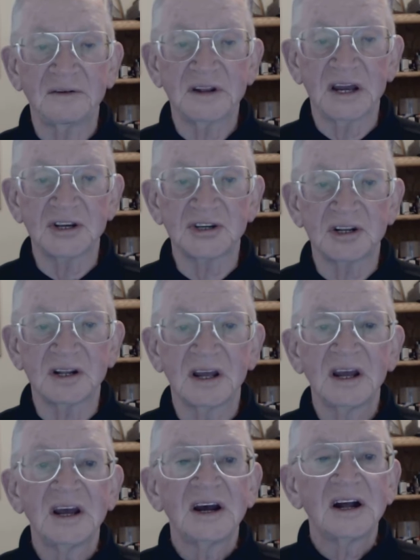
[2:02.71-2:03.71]
Foundation,
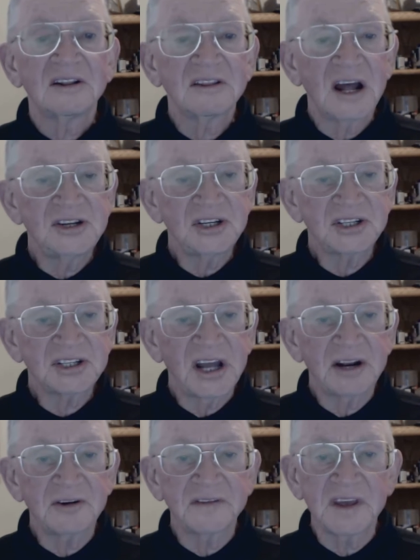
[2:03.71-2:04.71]

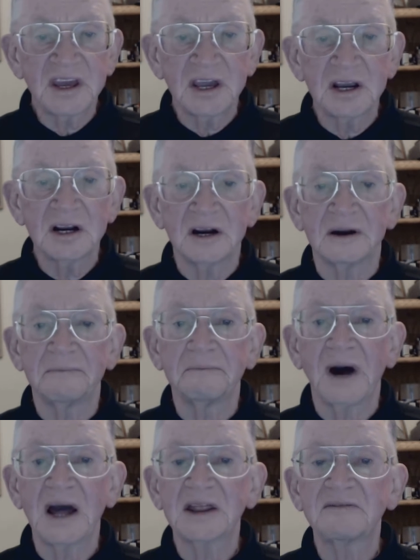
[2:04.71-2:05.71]
Legislator of the Year
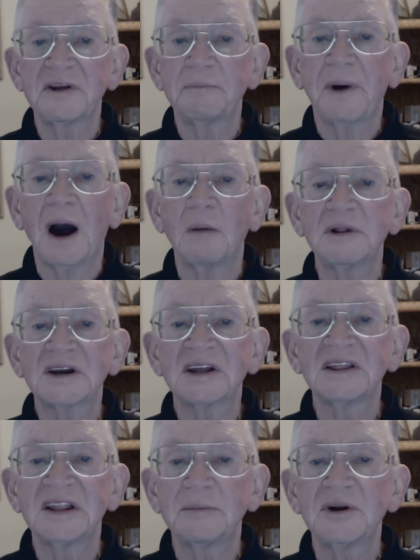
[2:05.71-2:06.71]
by the
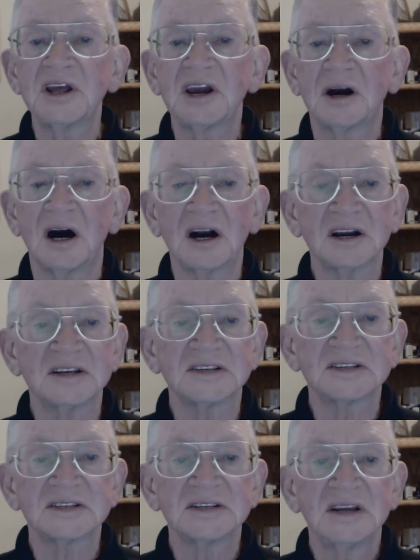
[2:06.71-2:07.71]
Republican Liberty
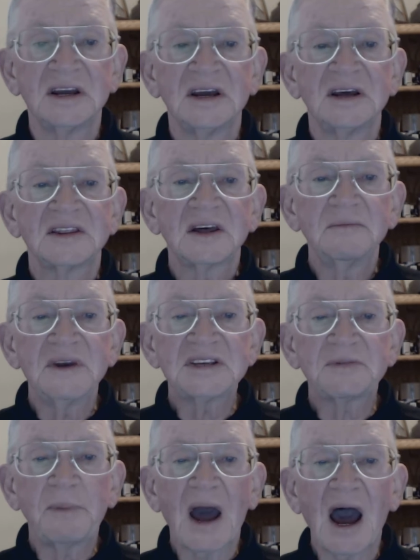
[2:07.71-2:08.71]
Caucus, the
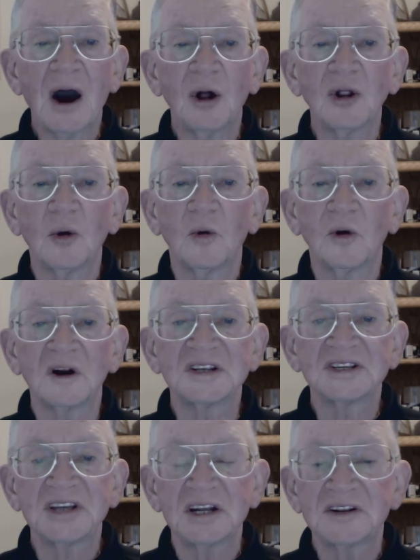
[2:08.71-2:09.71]
Miss Powell
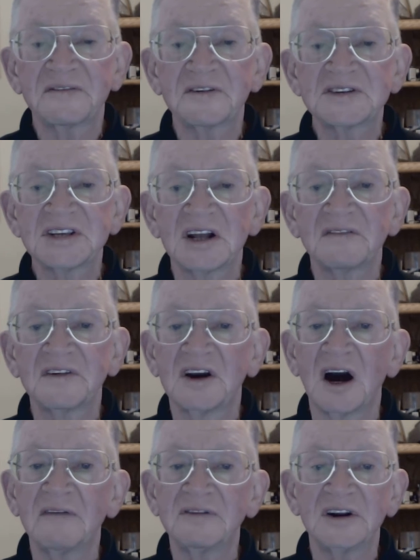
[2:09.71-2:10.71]
Award, Center for
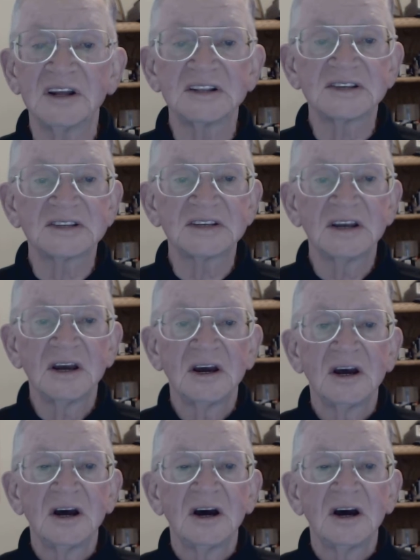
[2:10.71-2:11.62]
Self-Governance,